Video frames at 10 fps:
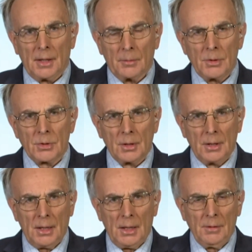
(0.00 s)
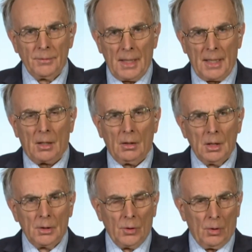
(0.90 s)
that we should leave
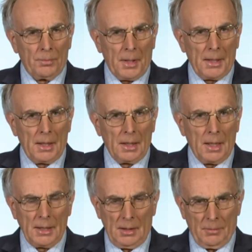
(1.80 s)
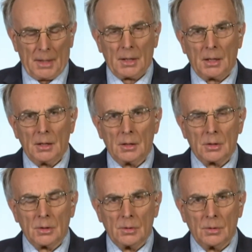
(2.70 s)
now, not pay any money
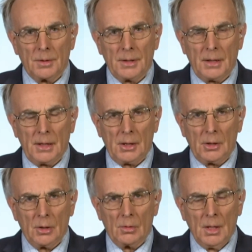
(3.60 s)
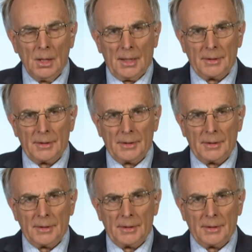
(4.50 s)
to the EU.